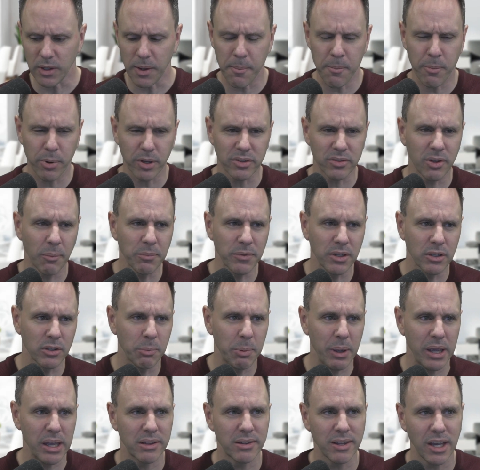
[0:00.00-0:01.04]
But something to
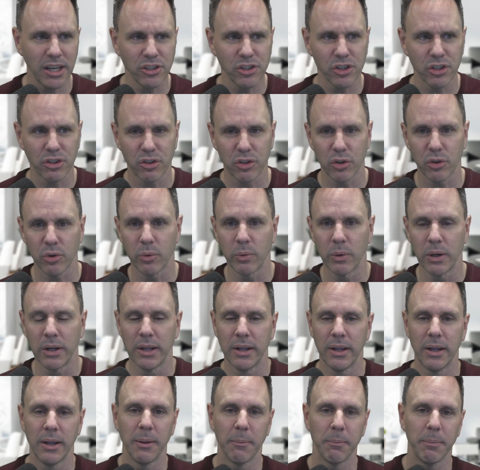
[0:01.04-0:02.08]
pay attention to,
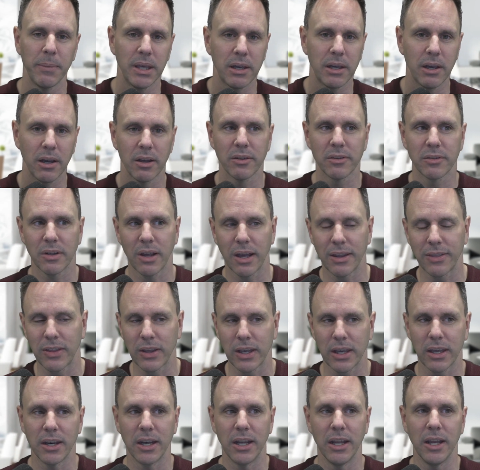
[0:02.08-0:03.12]
because I
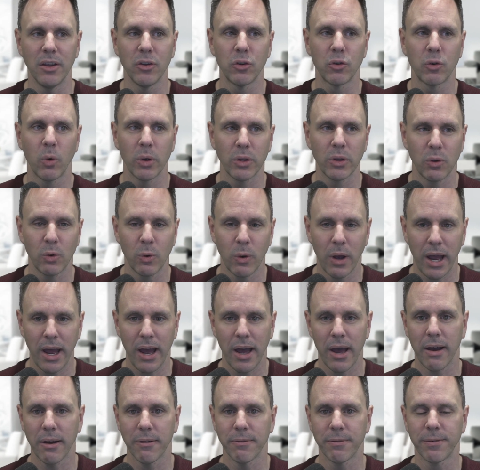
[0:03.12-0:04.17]
think it is going to
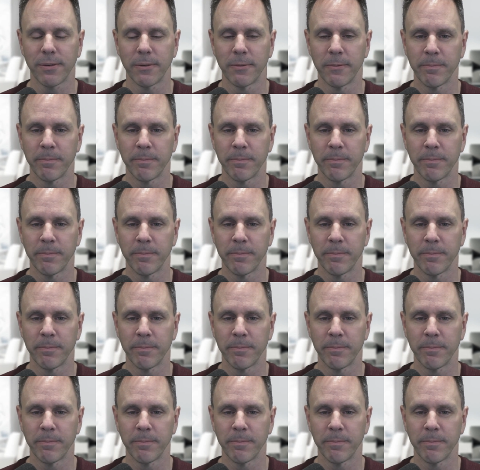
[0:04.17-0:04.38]
have